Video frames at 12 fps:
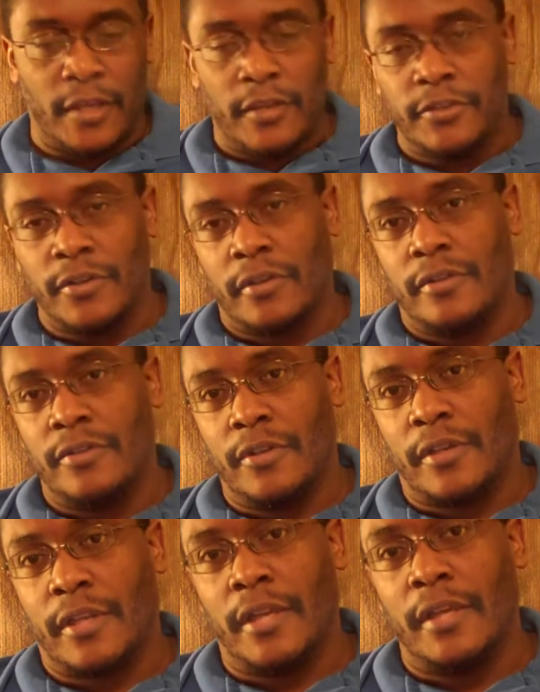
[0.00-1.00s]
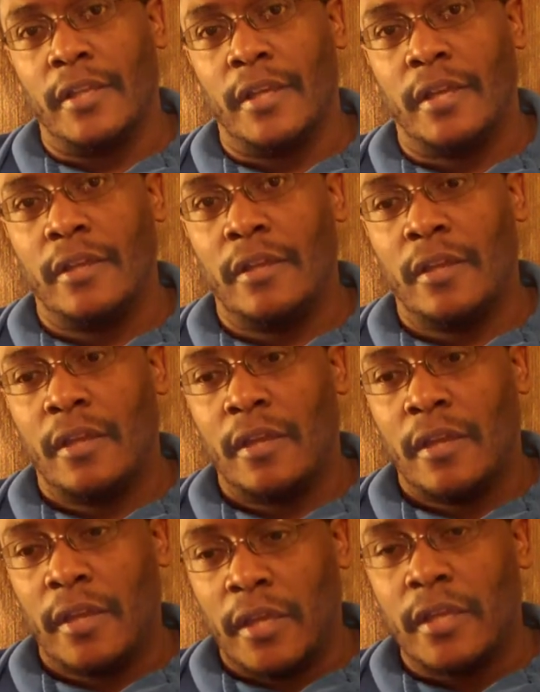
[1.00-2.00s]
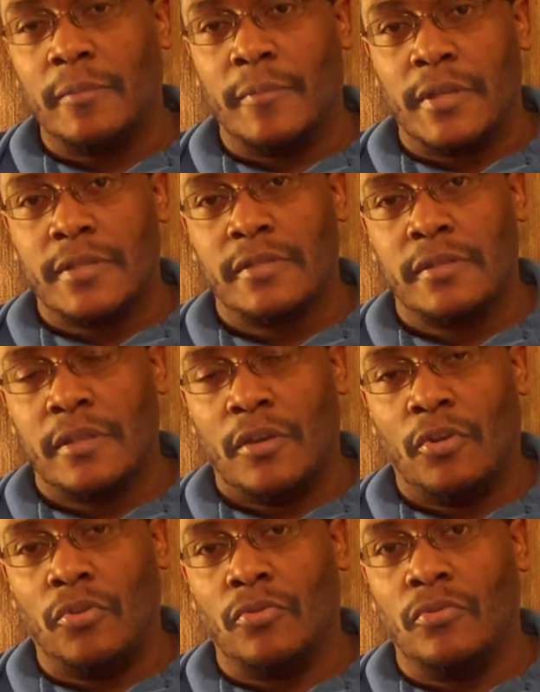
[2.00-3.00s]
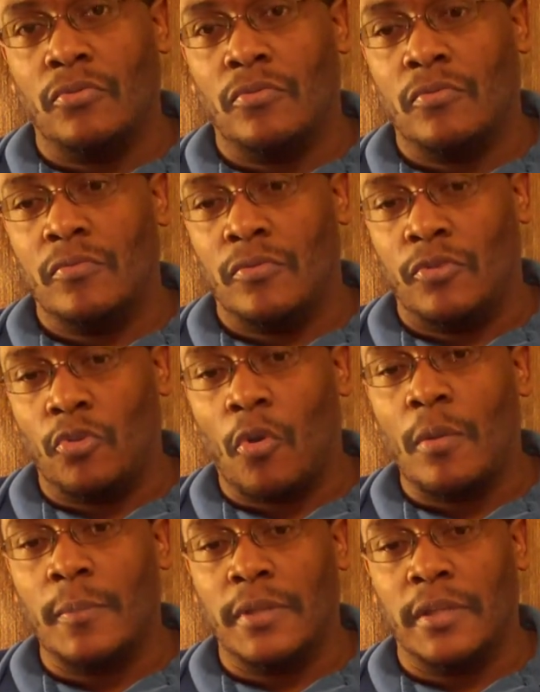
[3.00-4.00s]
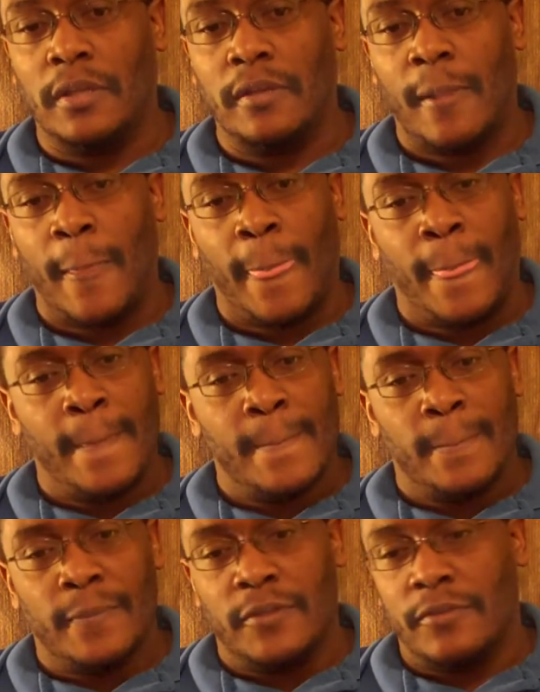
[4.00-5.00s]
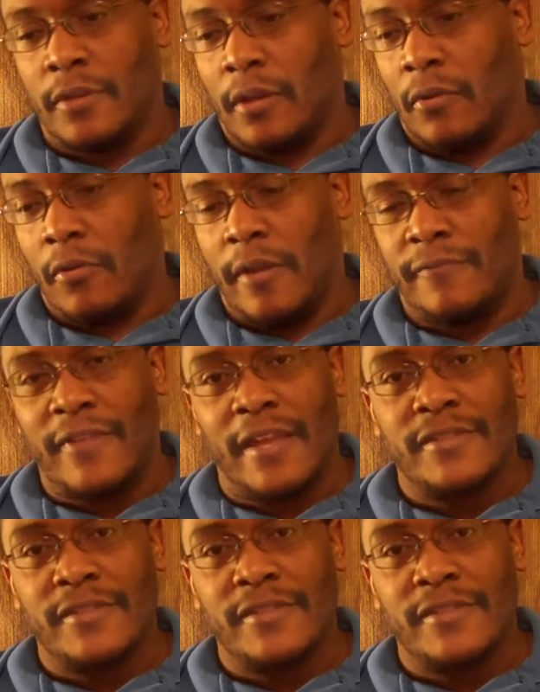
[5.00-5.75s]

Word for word: you're you're killing enemies who normally, you know, if they